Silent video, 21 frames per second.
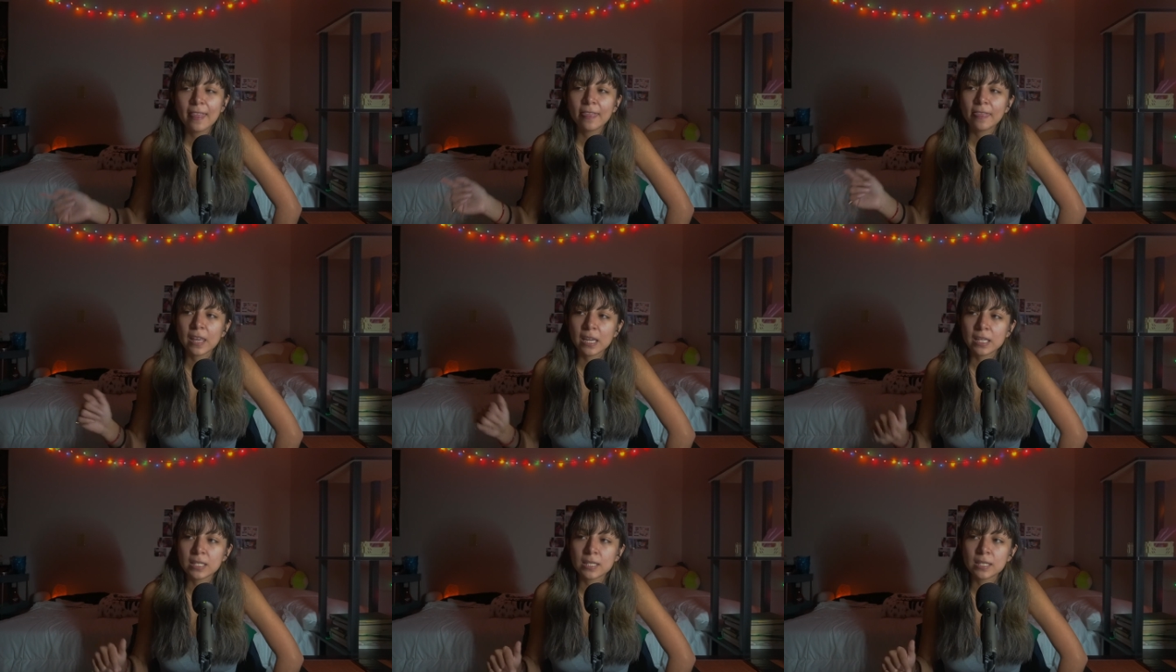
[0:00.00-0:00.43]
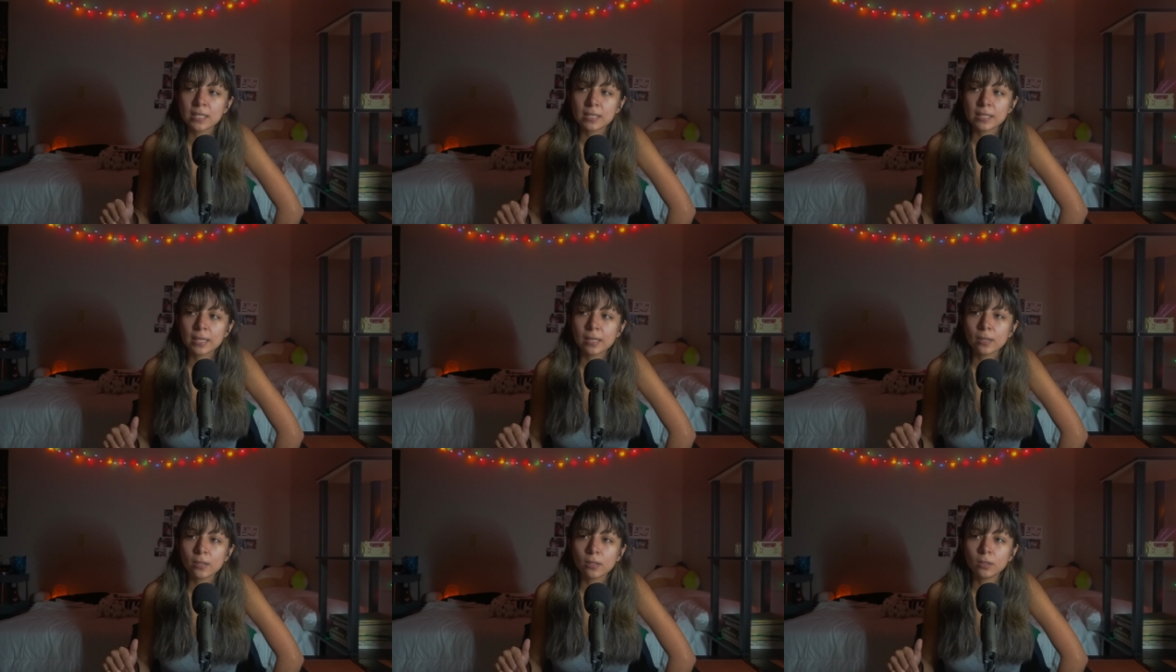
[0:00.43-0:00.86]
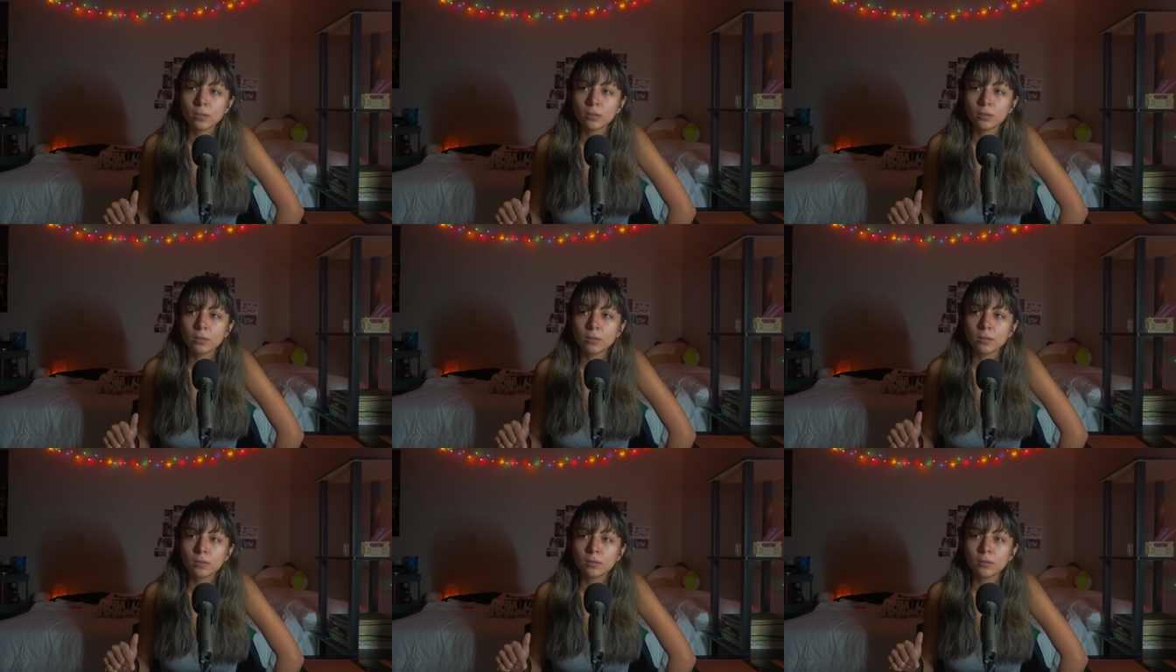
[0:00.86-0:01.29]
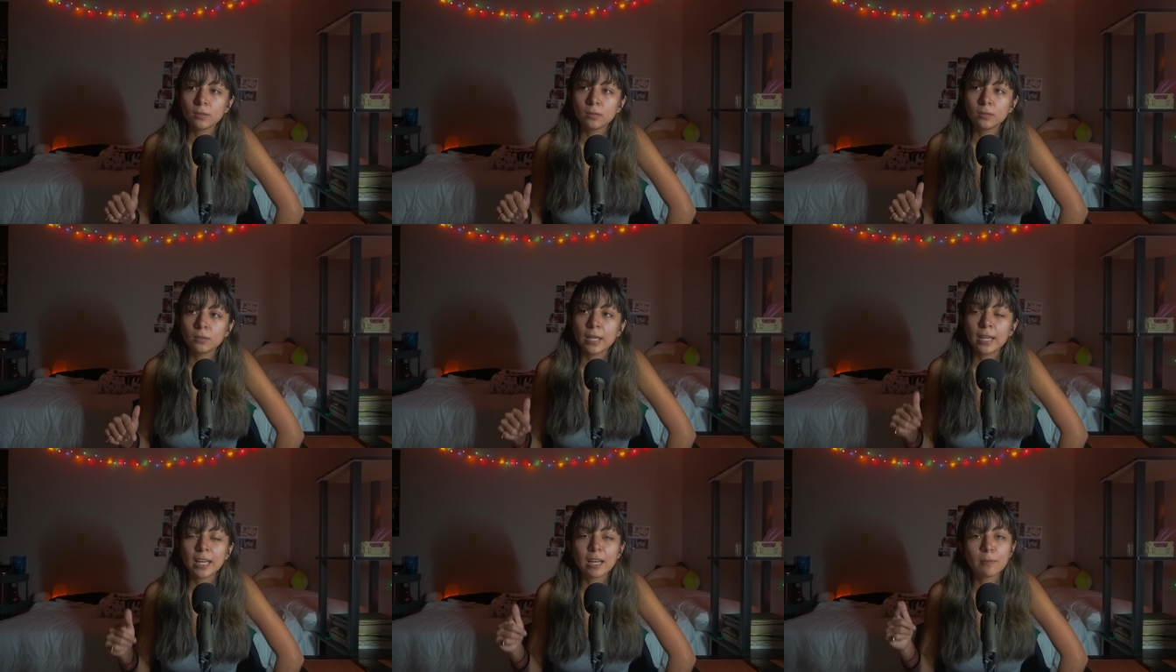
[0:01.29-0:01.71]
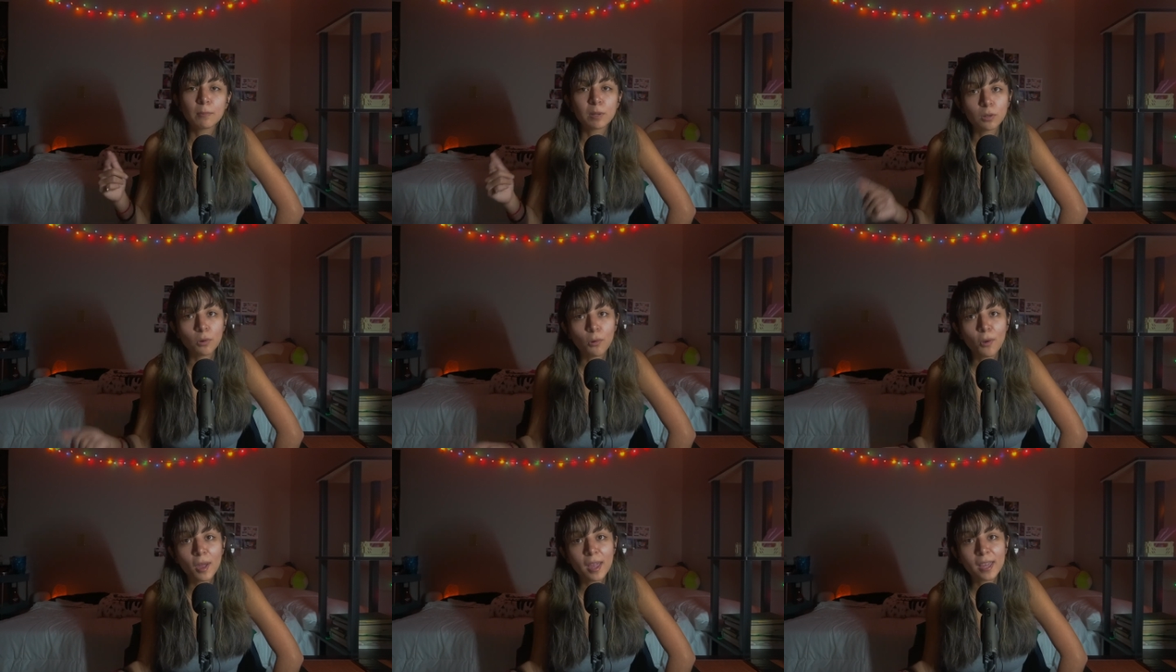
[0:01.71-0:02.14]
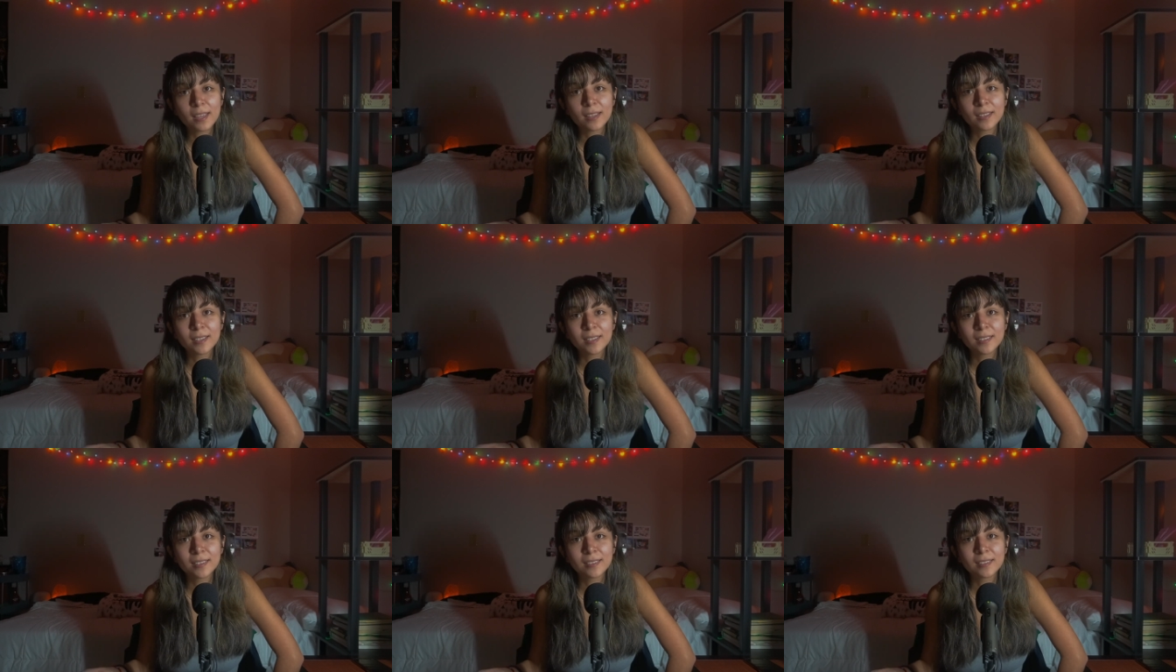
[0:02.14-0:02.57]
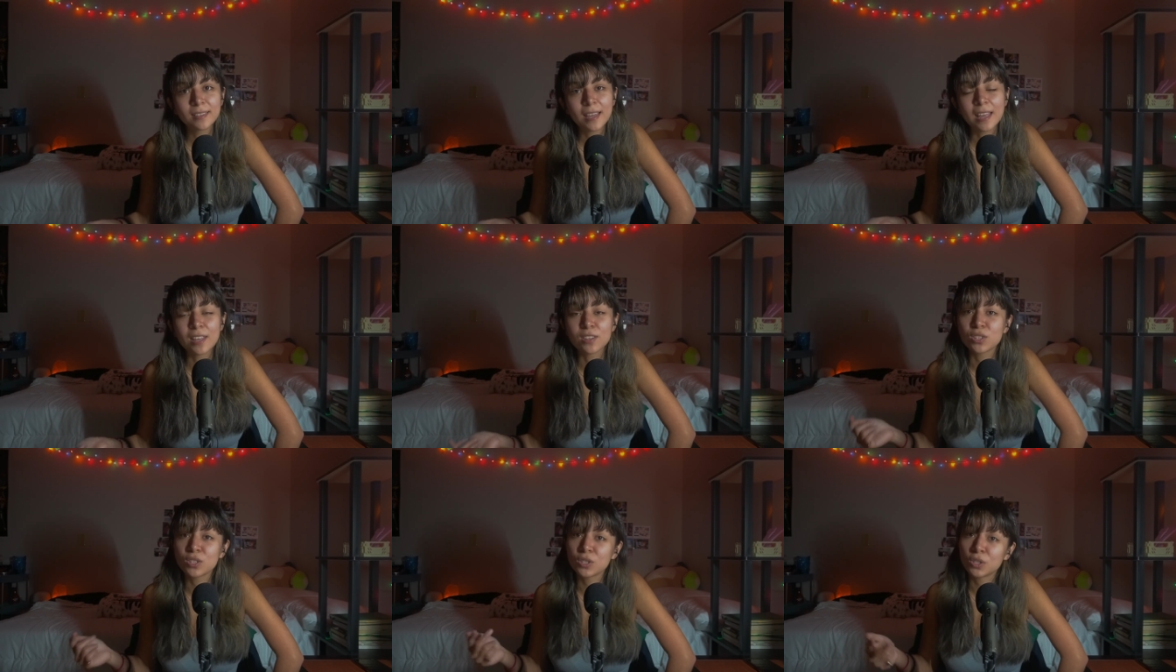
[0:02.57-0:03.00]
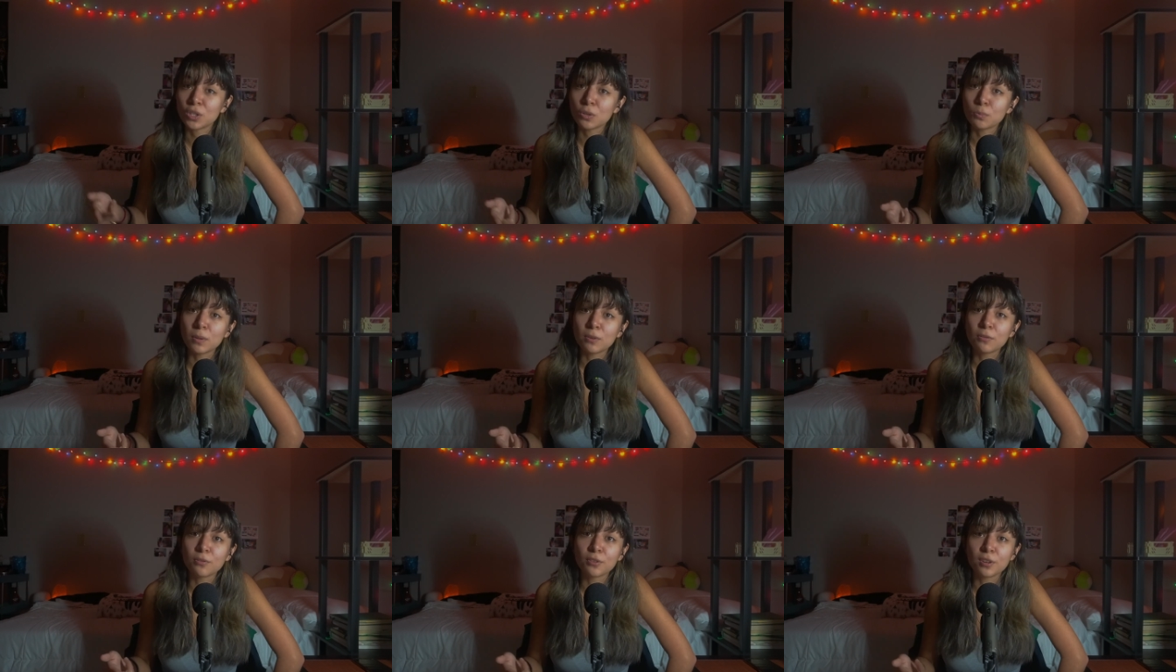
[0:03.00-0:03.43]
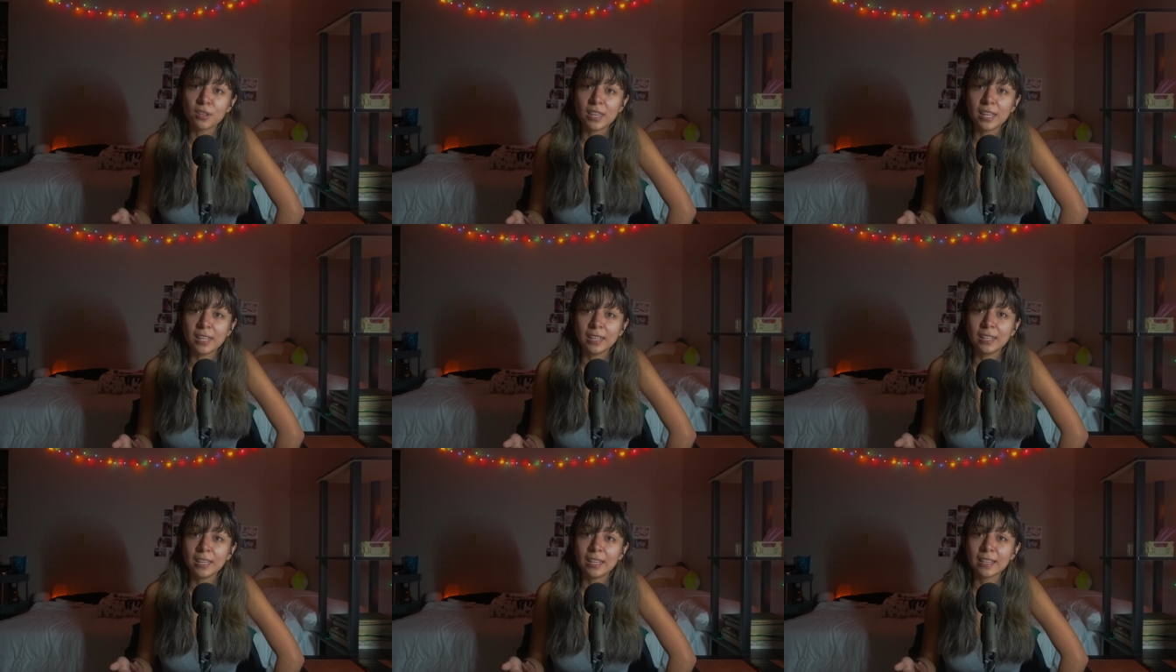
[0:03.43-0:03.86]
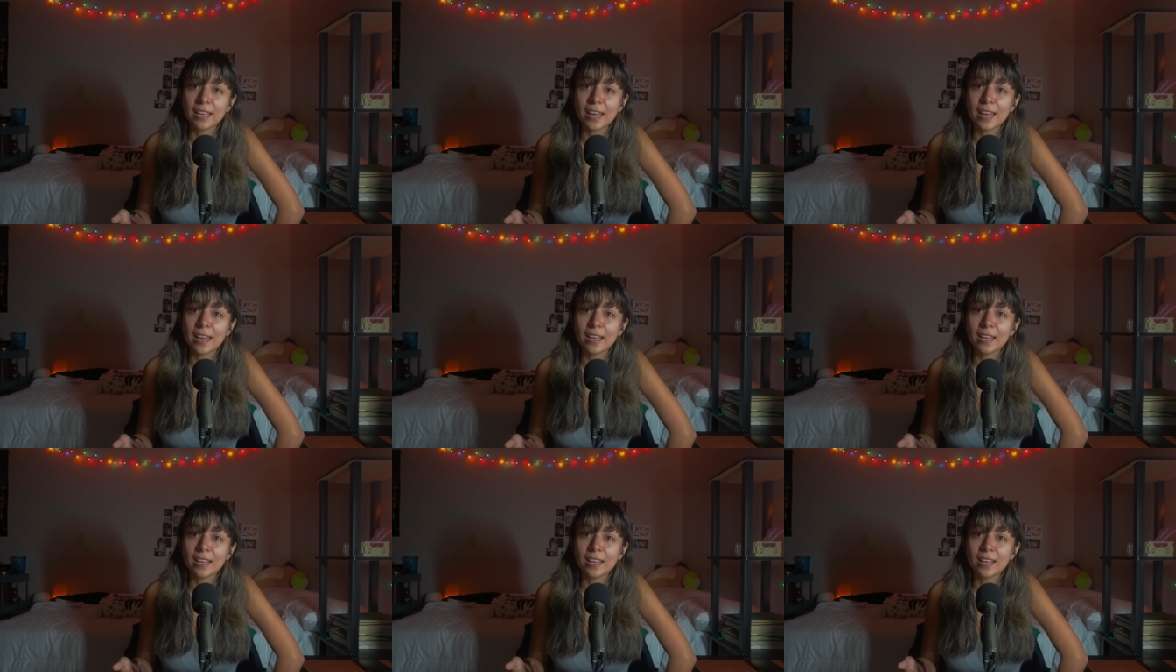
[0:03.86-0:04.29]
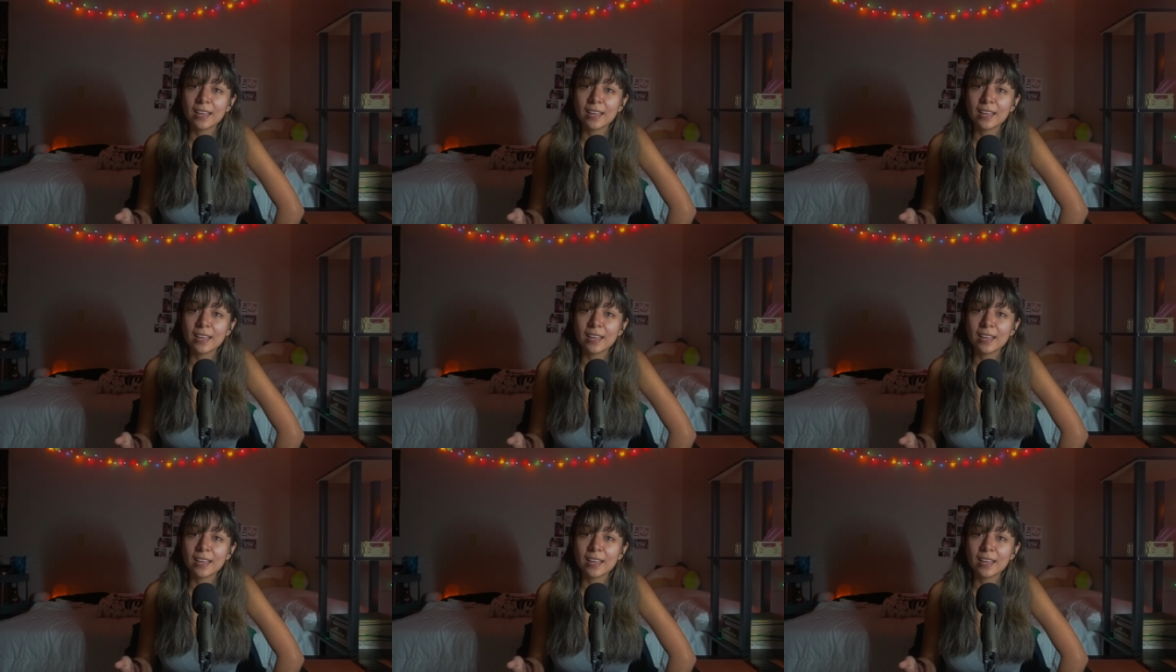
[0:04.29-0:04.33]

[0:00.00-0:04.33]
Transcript: They still think I'm annoying and stupid for thinking that.